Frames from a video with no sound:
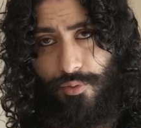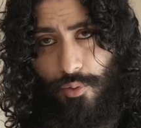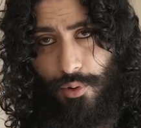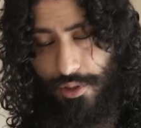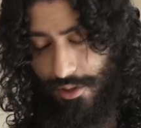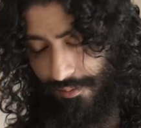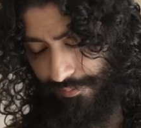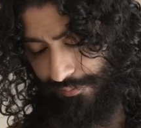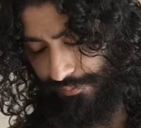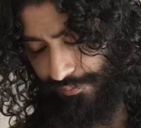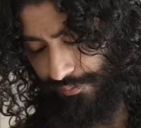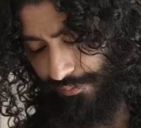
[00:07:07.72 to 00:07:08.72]
fork.
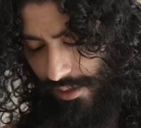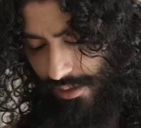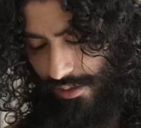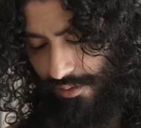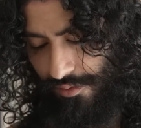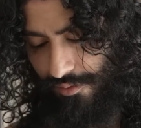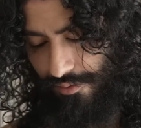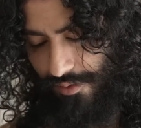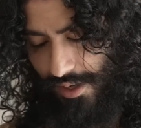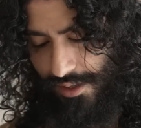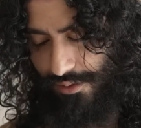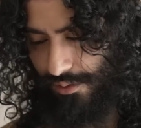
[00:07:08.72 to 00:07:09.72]
And our
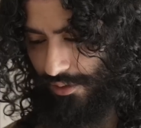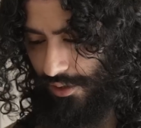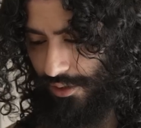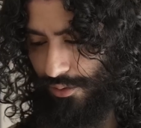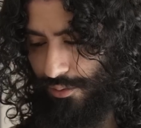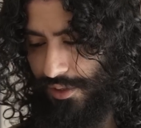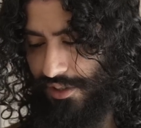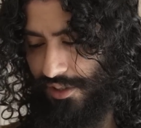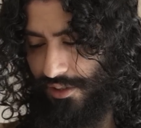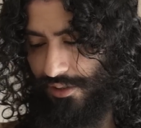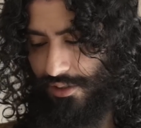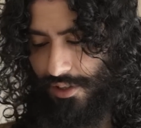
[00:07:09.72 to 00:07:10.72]
final
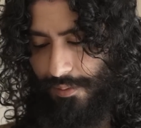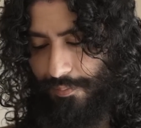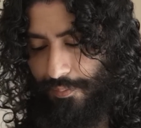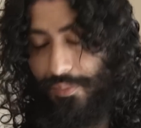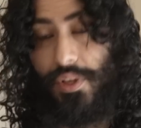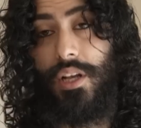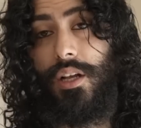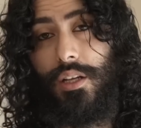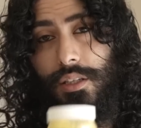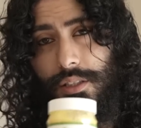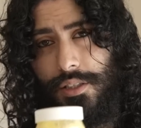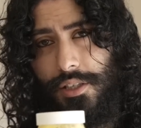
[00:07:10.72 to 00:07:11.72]
ingredient,
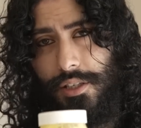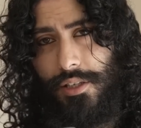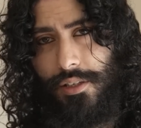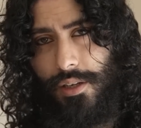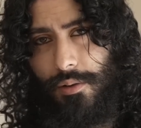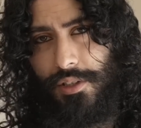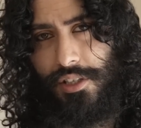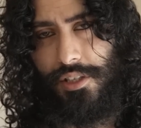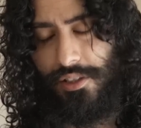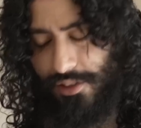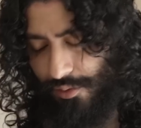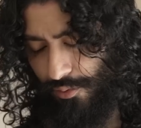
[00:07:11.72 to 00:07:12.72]
ghee. Now,
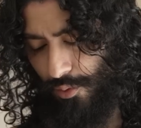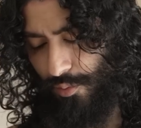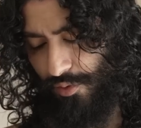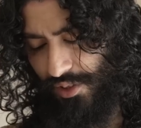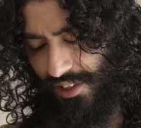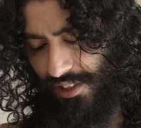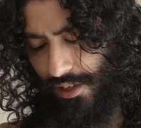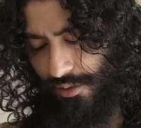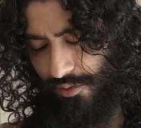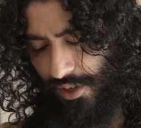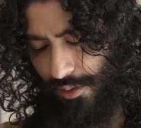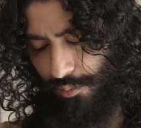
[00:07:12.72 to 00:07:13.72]
ghee is a form of
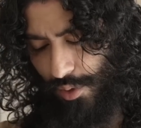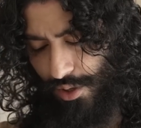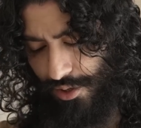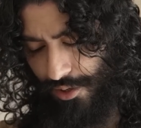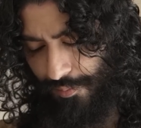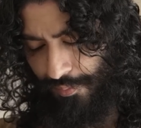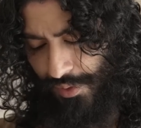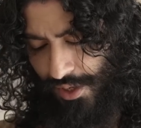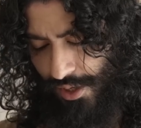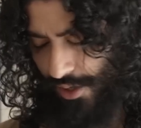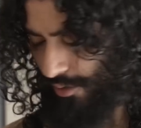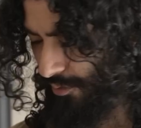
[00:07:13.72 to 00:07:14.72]
clarified butter
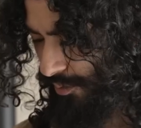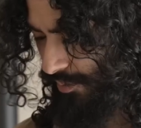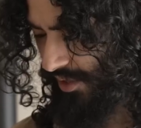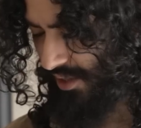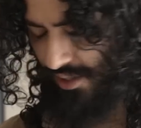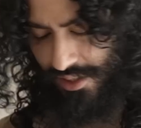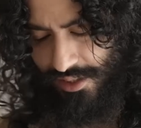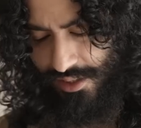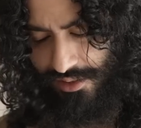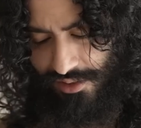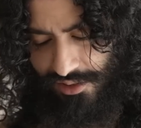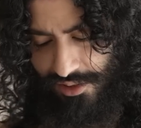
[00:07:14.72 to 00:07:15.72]
from the
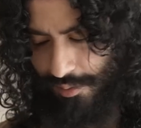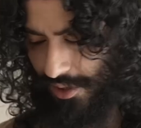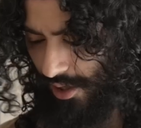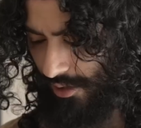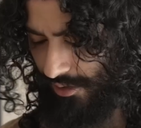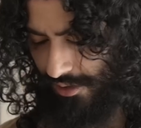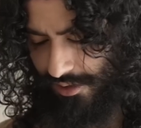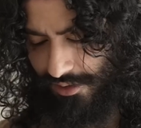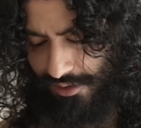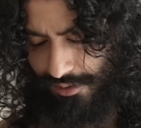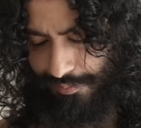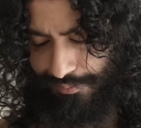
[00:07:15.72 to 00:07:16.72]
Indian
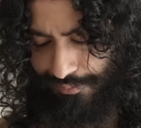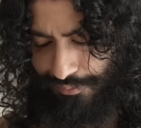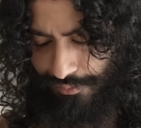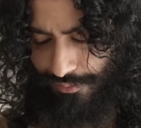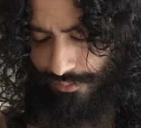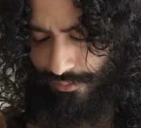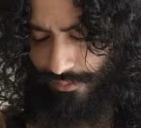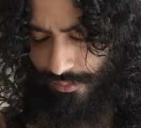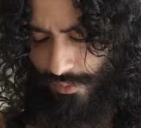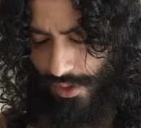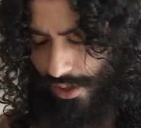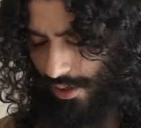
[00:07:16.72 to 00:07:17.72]
subcontinent.
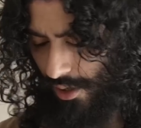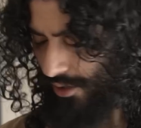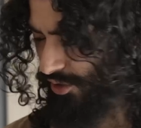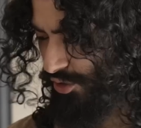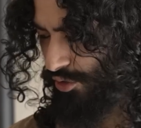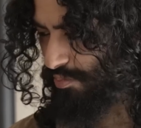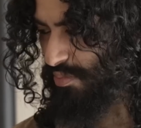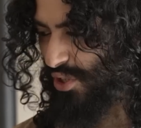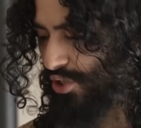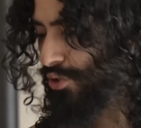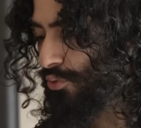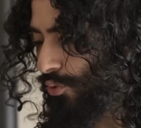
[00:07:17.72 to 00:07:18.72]
It's just
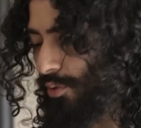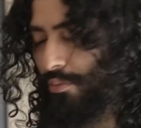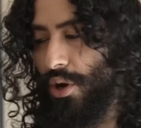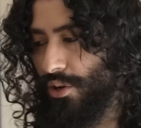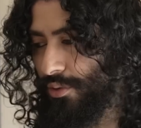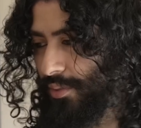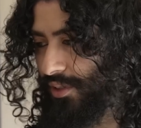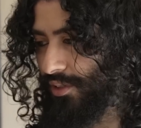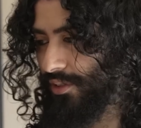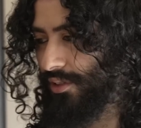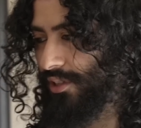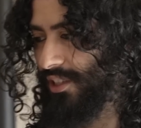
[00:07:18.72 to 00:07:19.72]
pure butter,
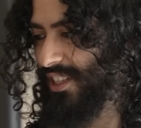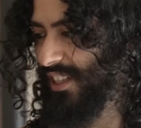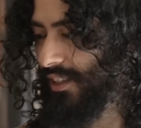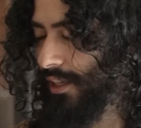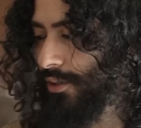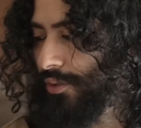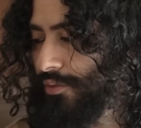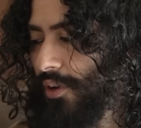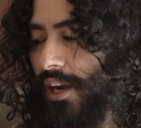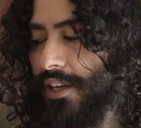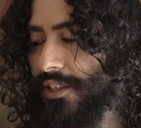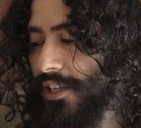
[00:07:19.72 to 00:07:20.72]
basically.
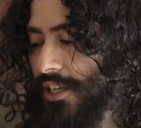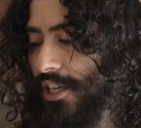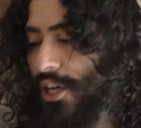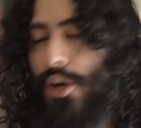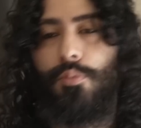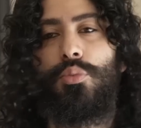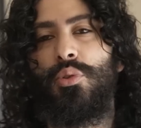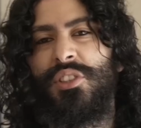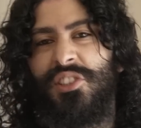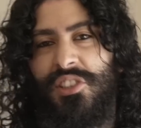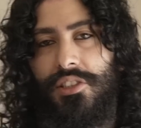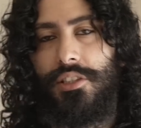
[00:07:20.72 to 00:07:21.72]
Clarified,
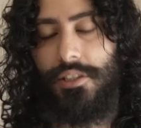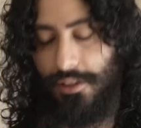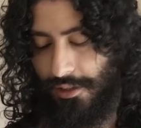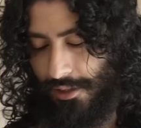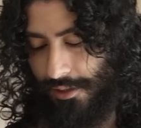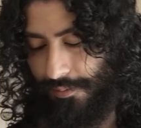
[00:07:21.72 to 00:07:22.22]
pristine.